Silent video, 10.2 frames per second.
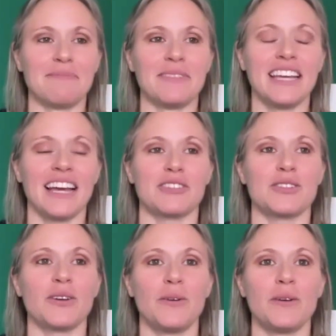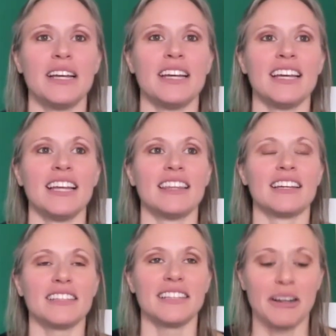Yeah. So the
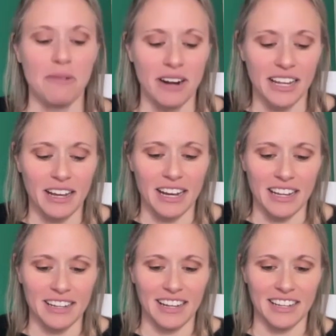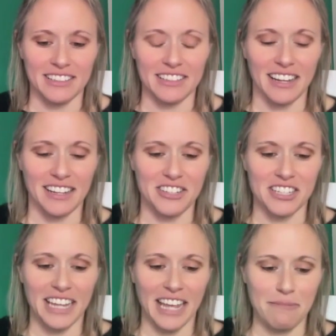clinic where I
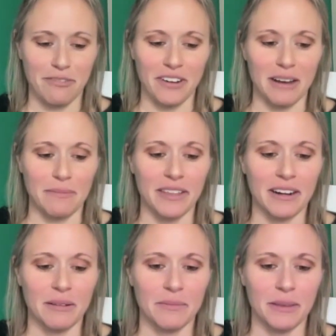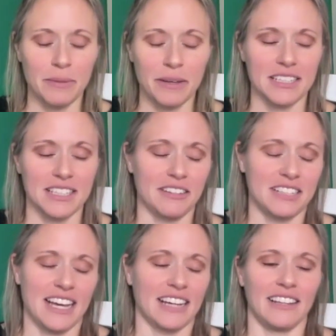just came from, their
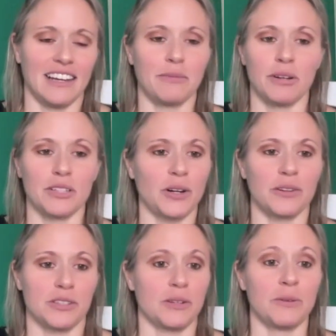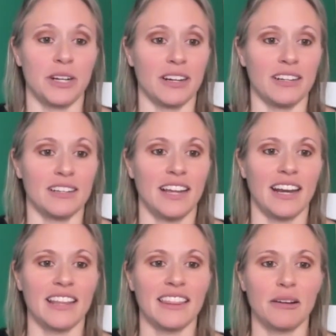tagline was "Hurt so good," and
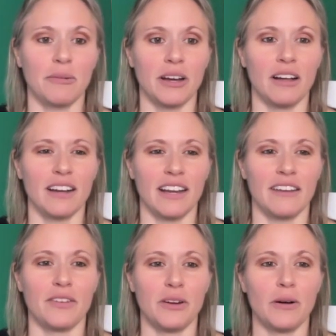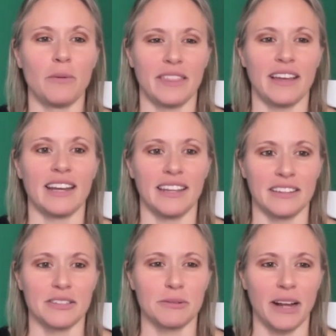I think we all kind of know what that
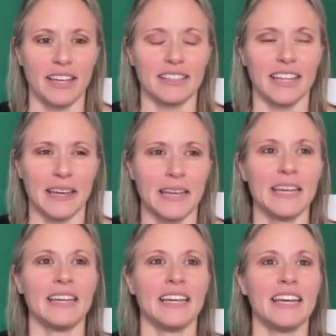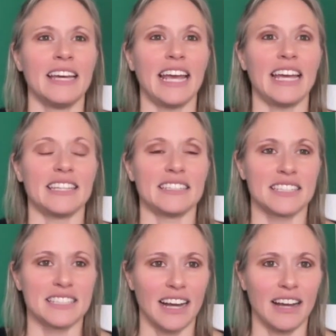is, right? Like, this
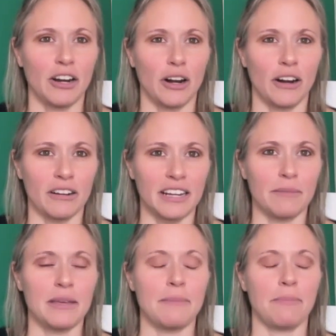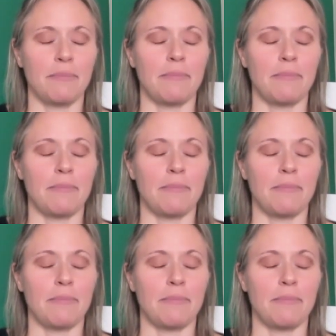is not hurting me,